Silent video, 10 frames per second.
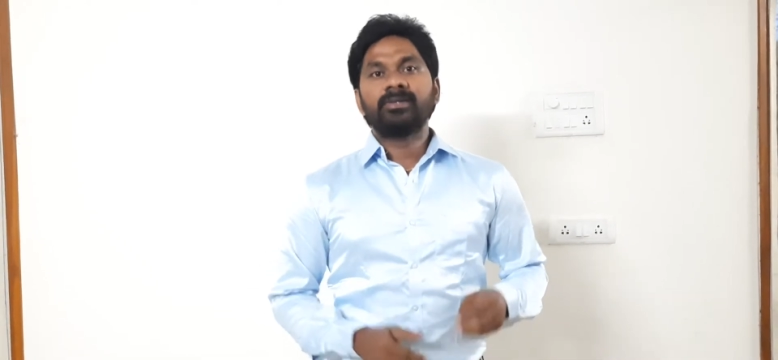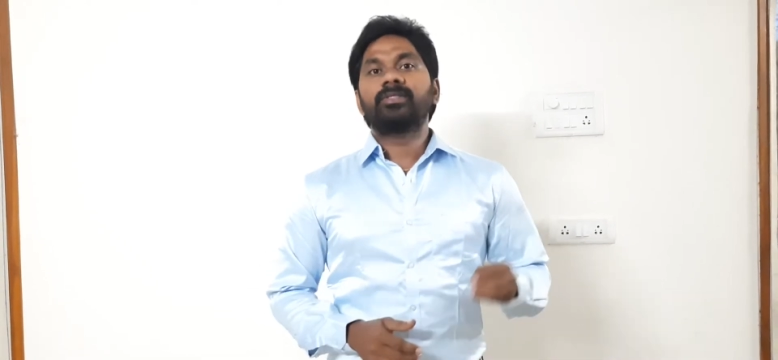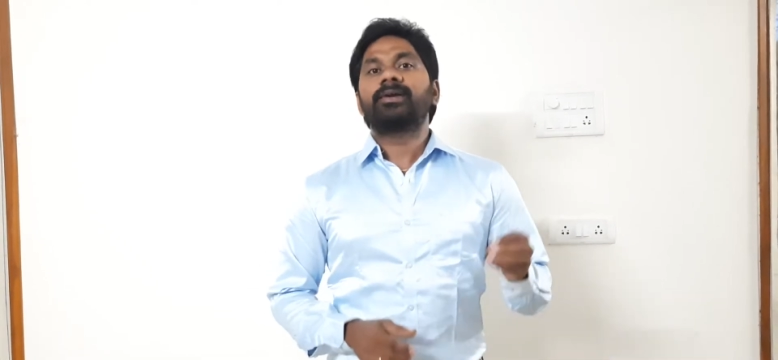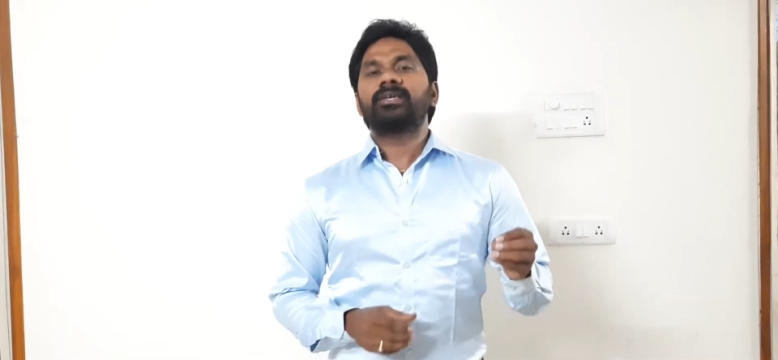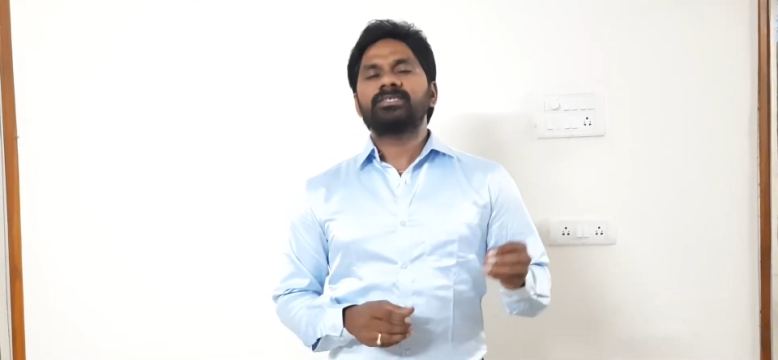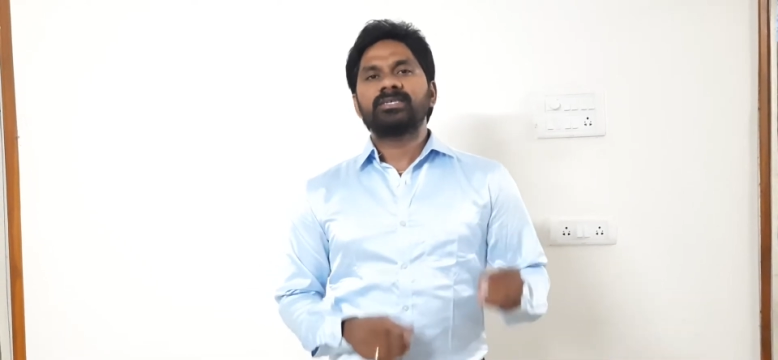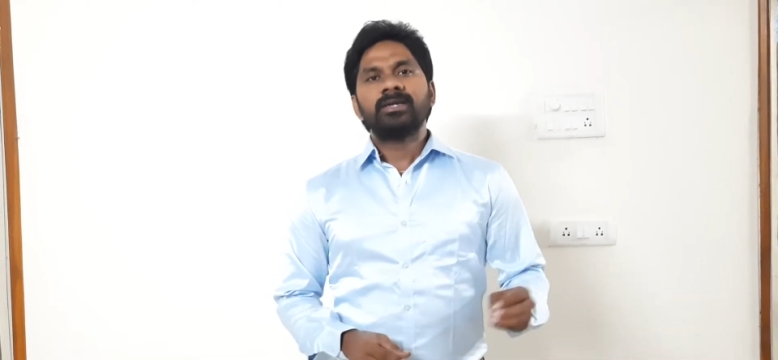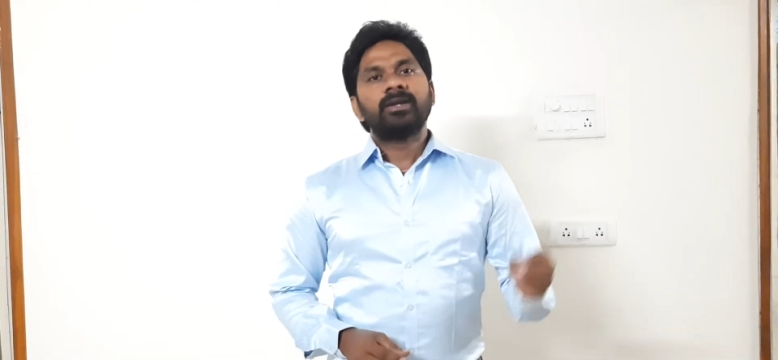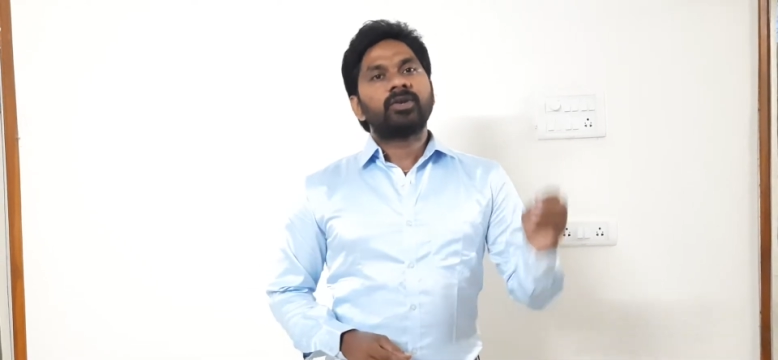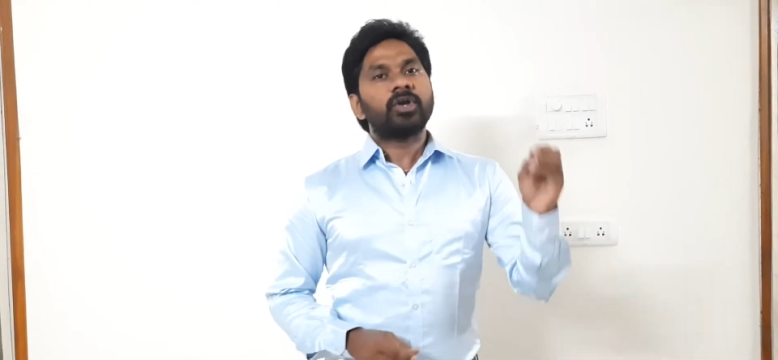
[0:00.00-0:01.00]
that is
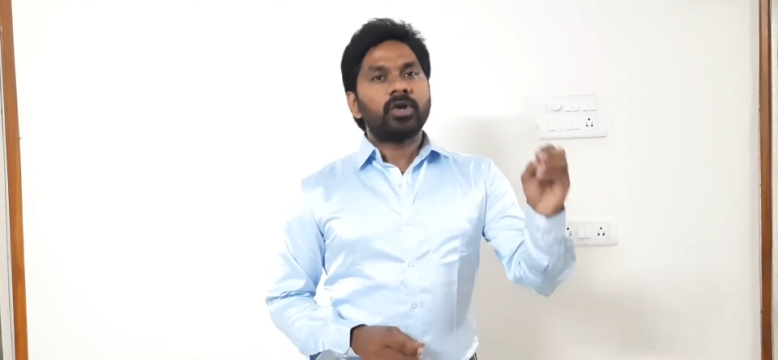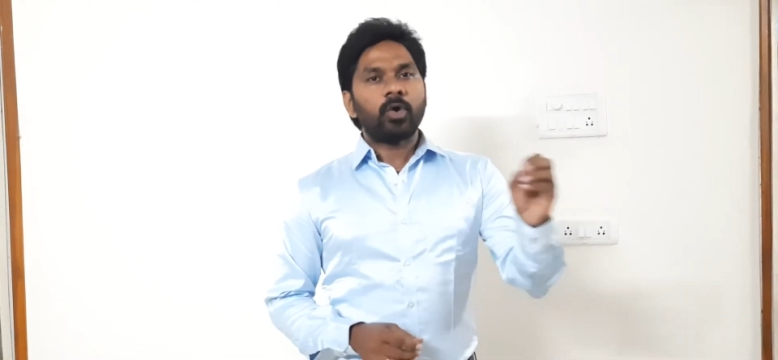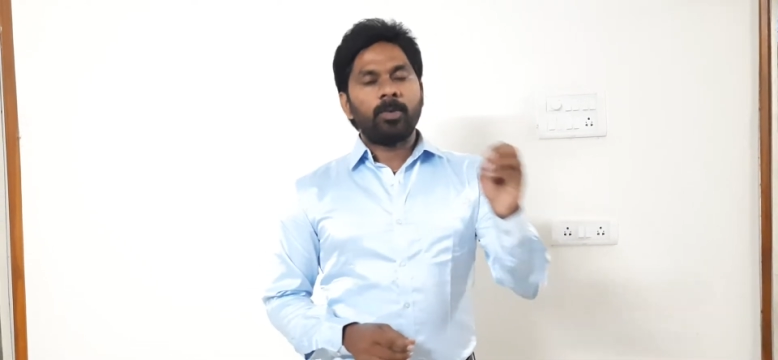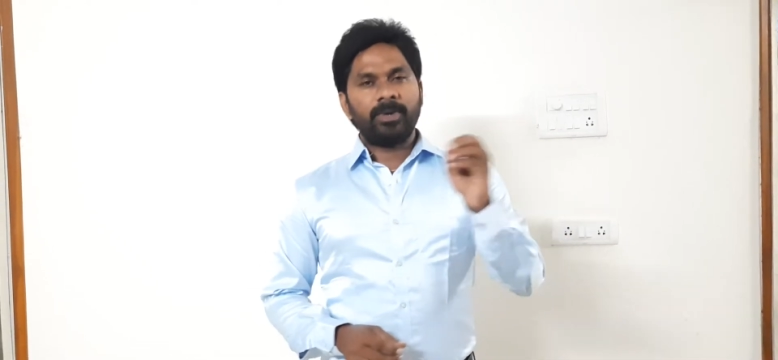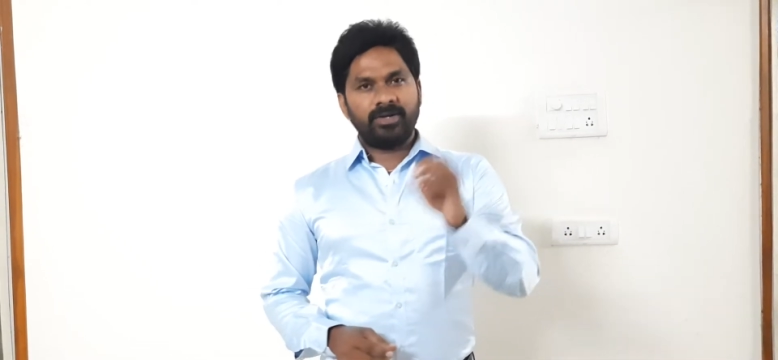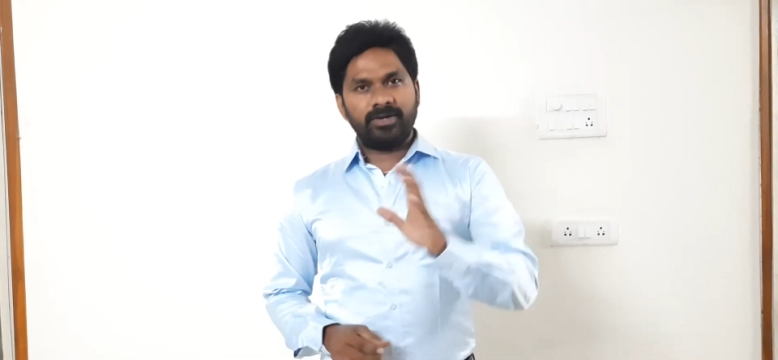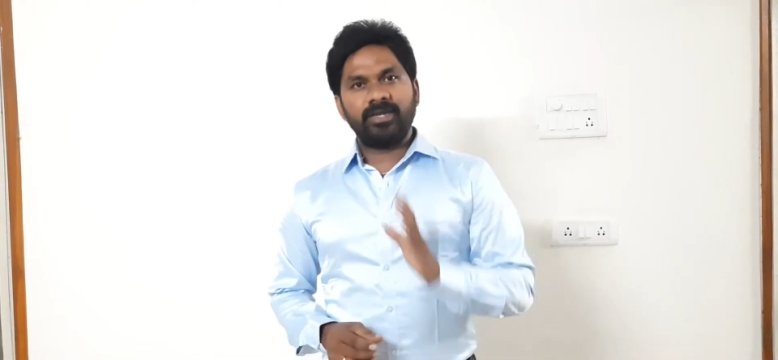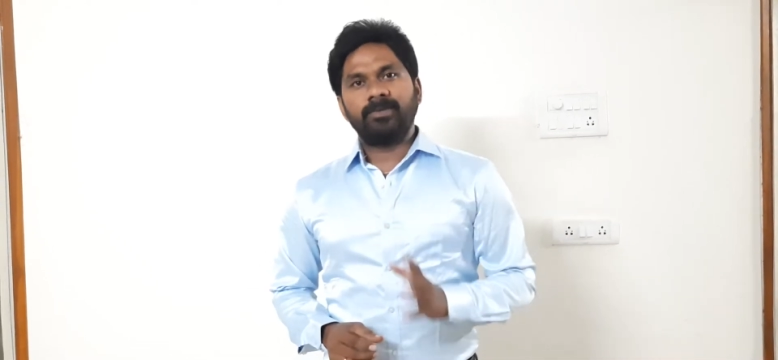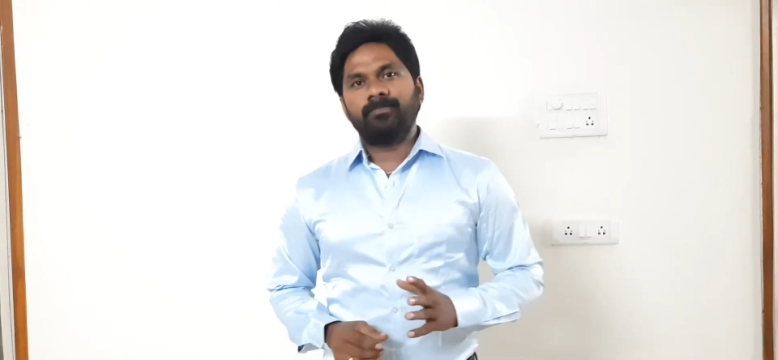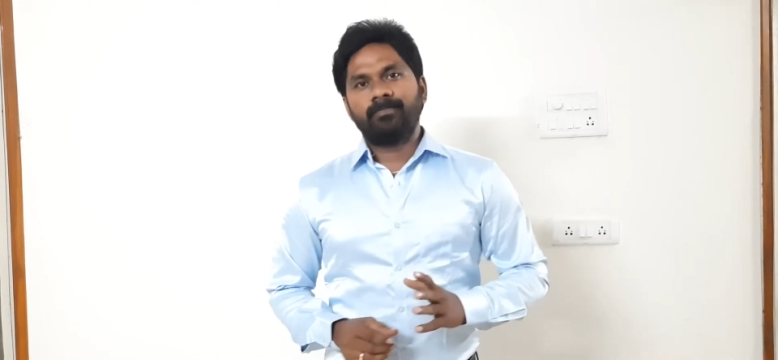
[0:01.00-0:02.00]

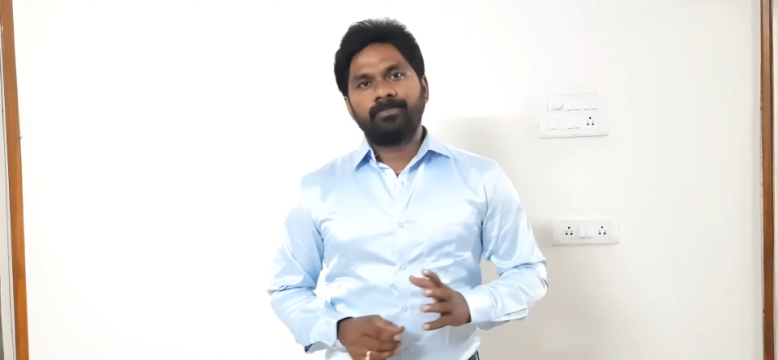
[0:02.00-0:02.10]
trigonometry.